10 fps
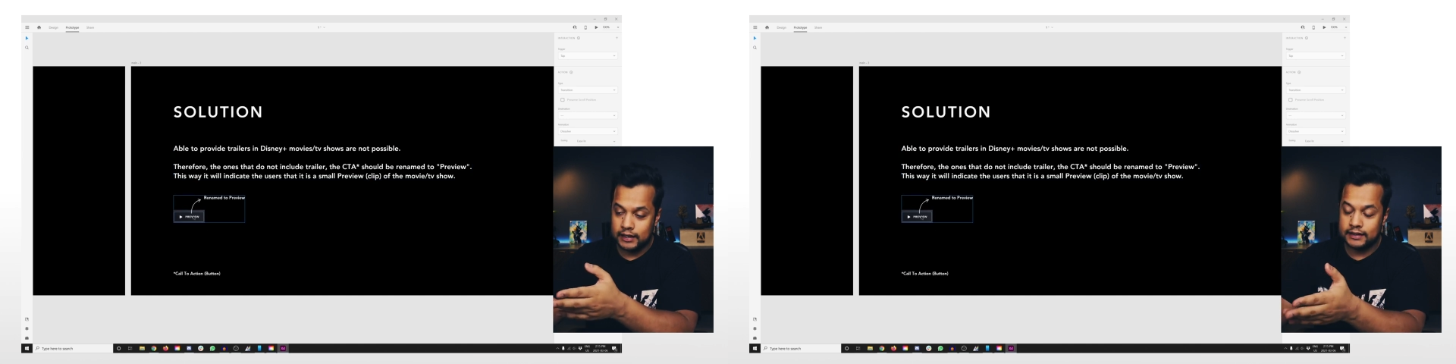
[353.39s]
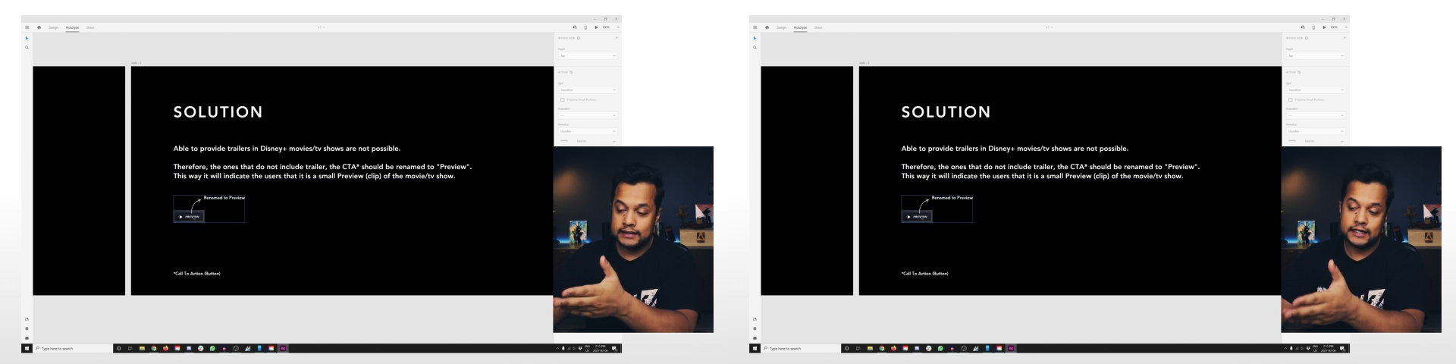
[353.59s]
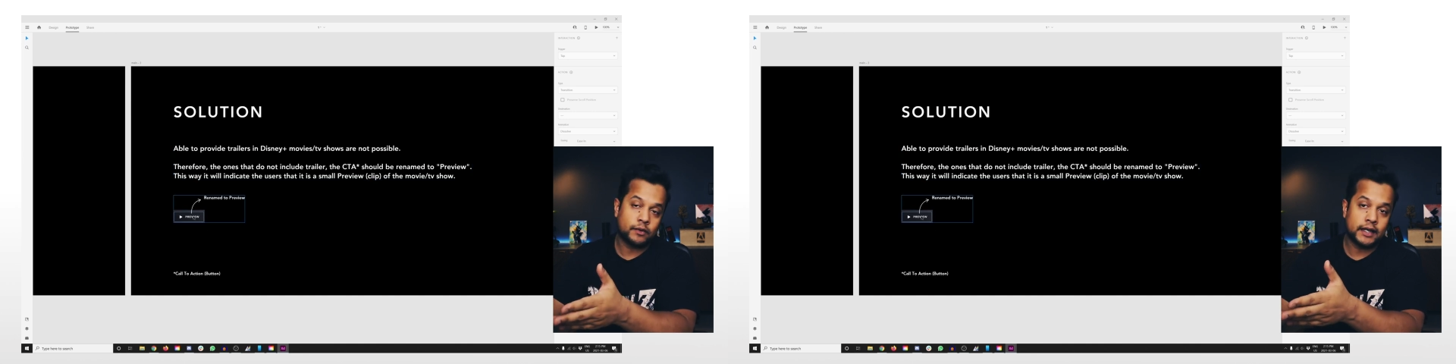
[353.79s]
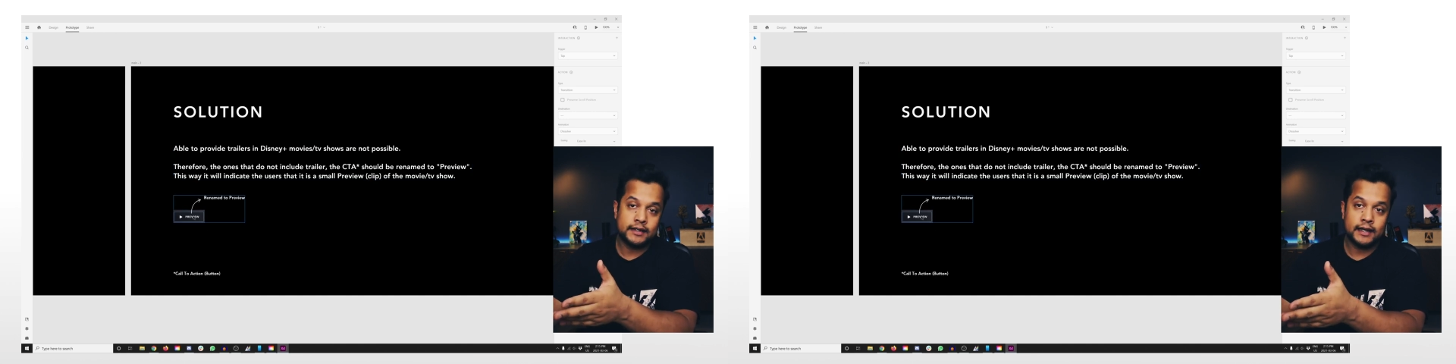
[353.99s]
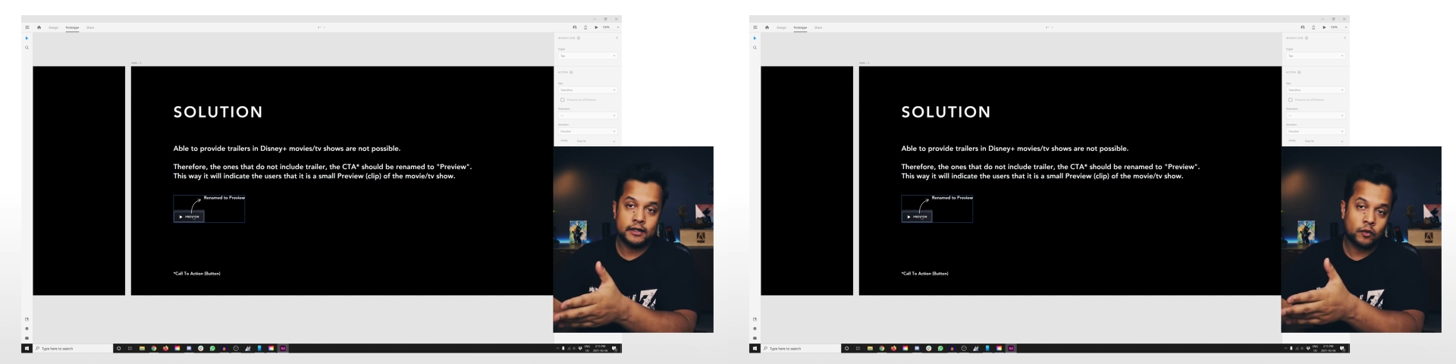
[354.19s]
And that's what I
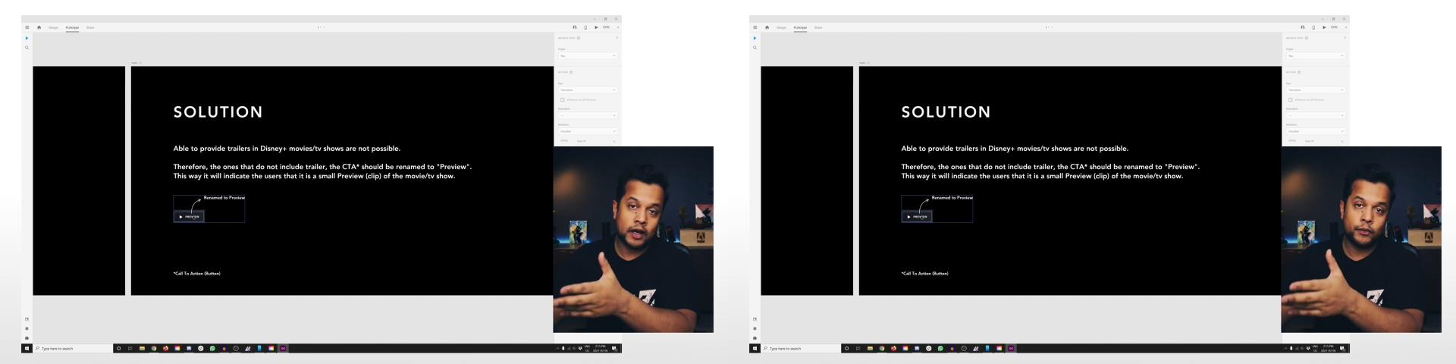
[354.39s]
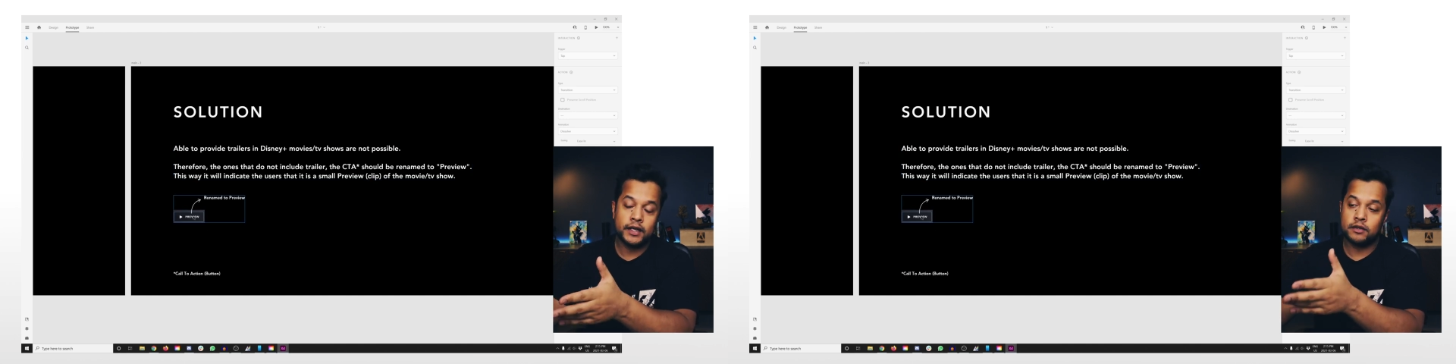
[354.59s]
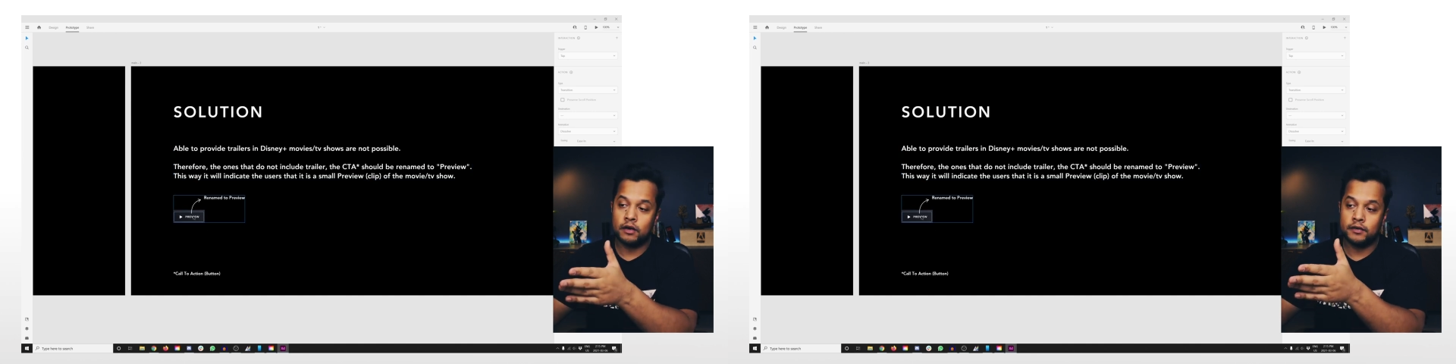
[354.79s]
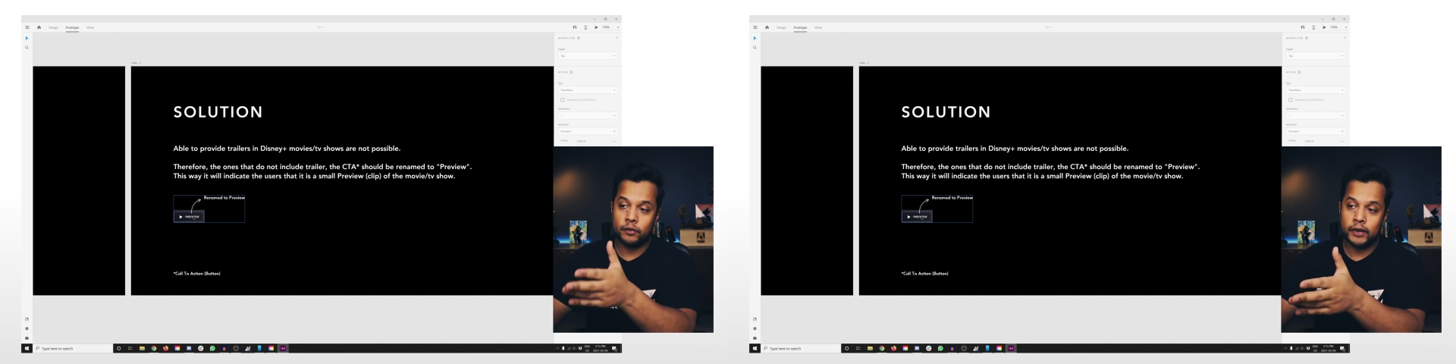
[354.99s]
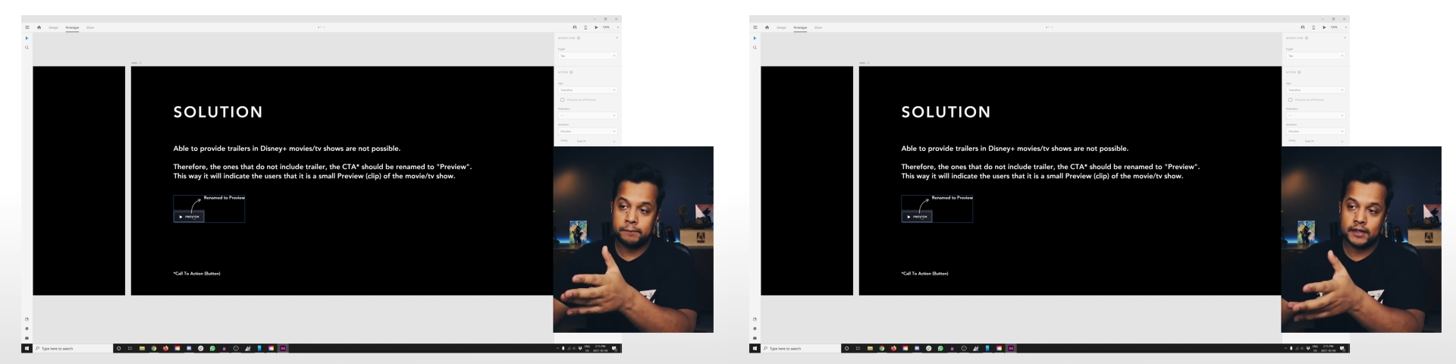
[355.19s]
did. So I went on
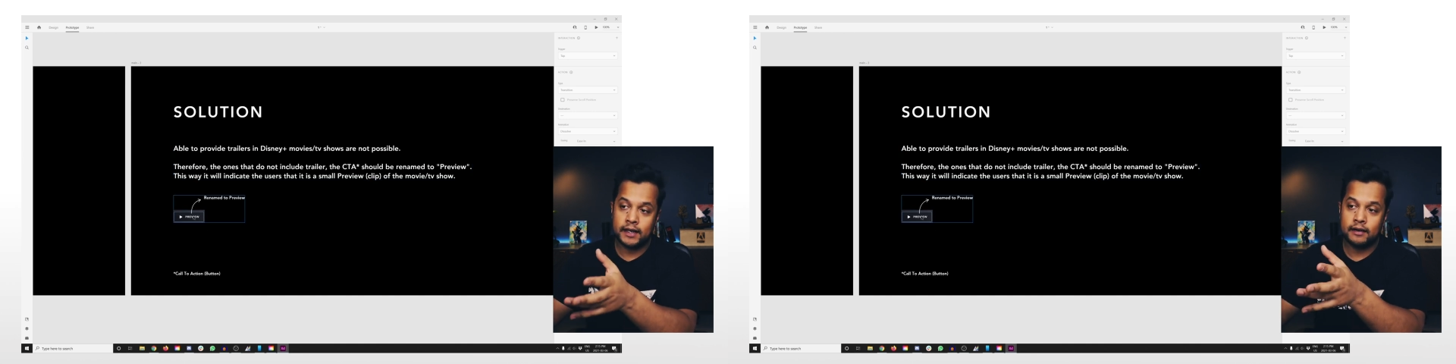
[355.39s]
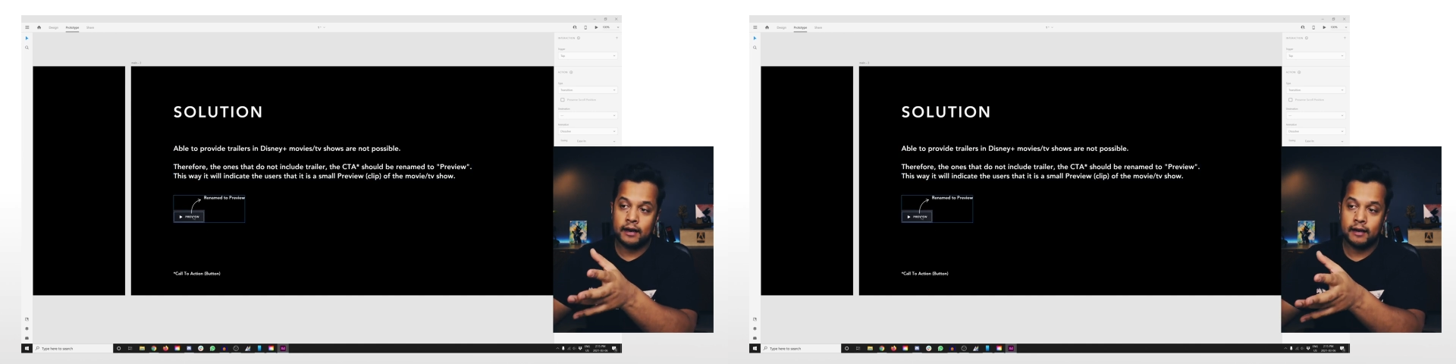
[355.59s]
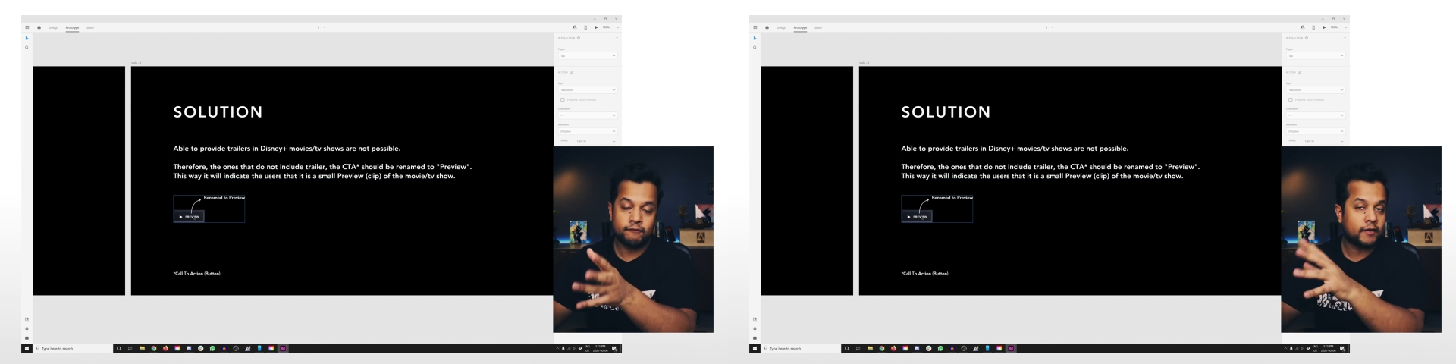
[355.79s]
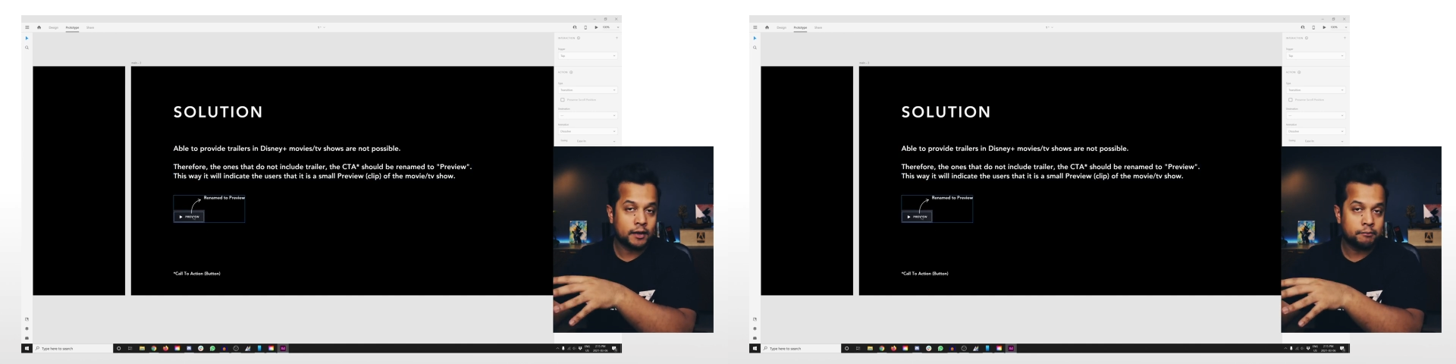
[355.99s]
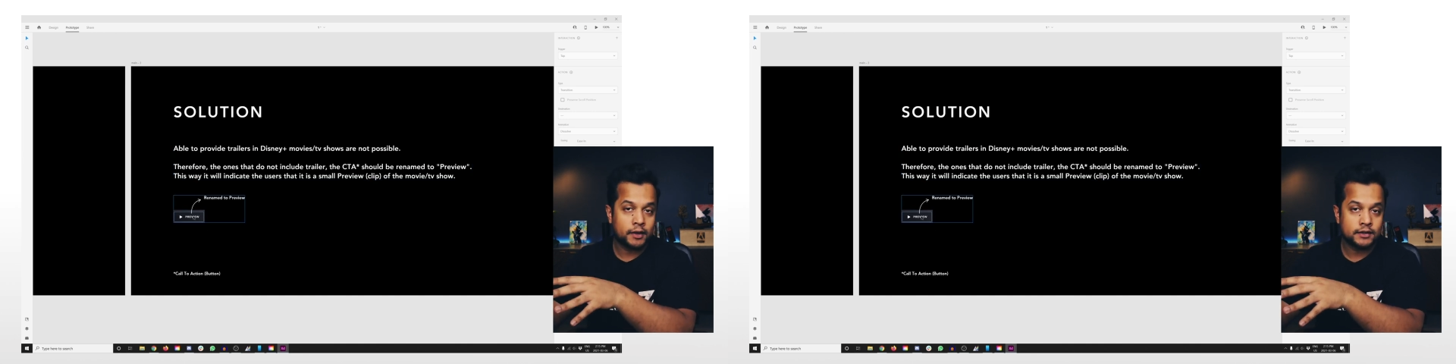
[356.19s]
their website, I
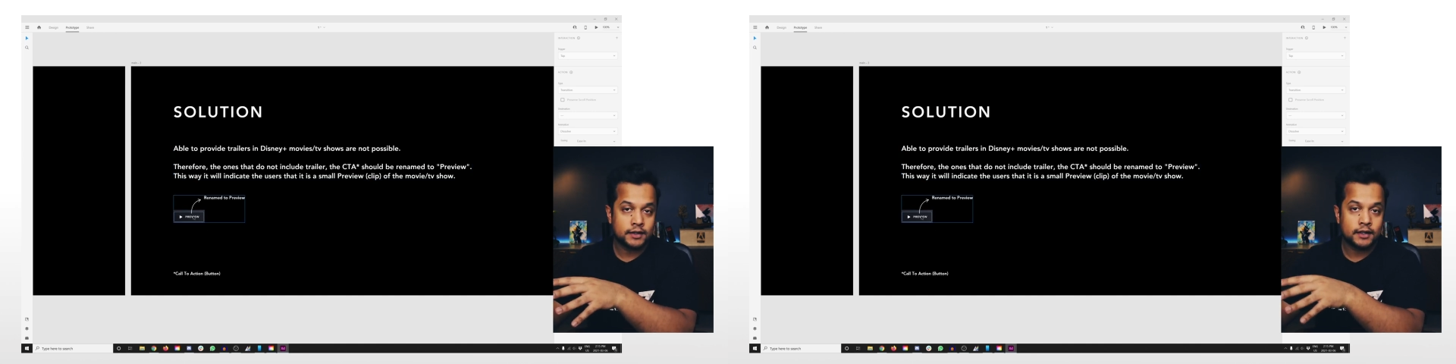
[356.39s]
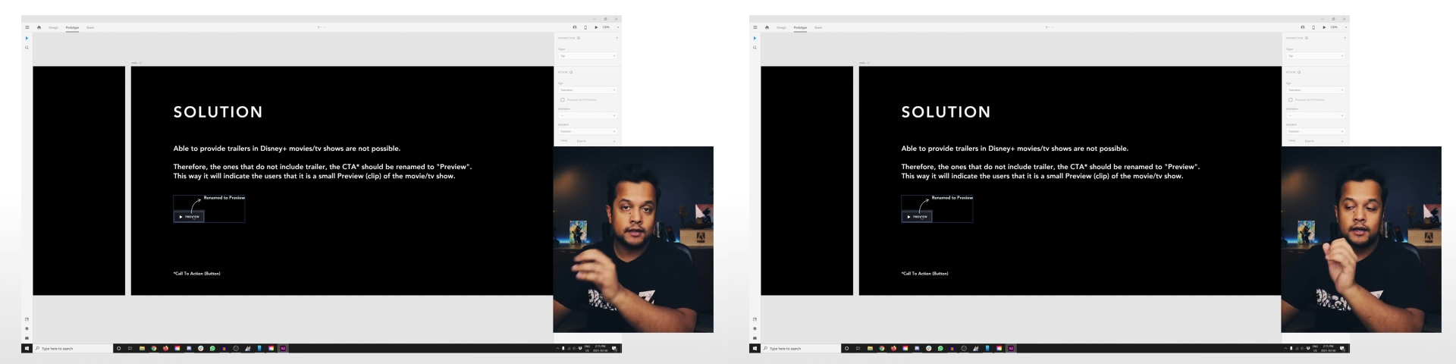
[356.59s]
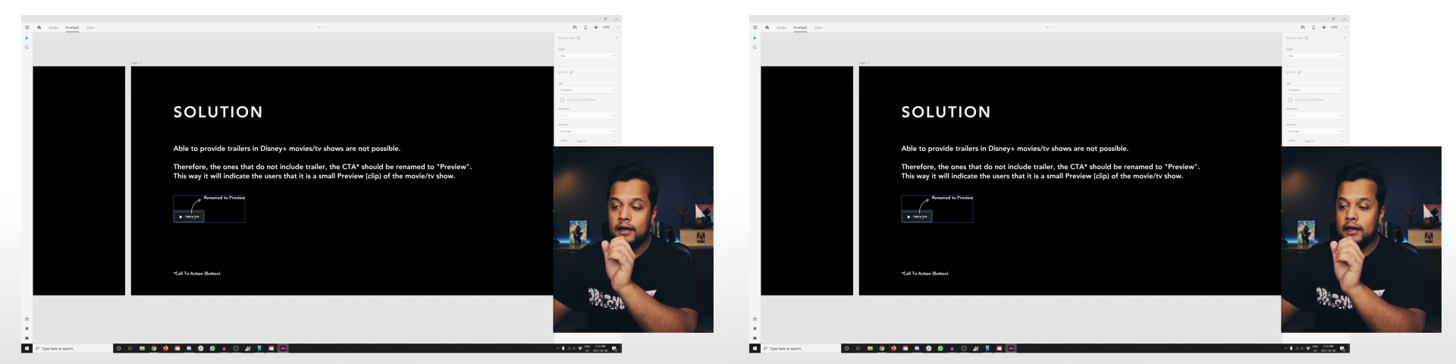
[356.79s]
firebugged it,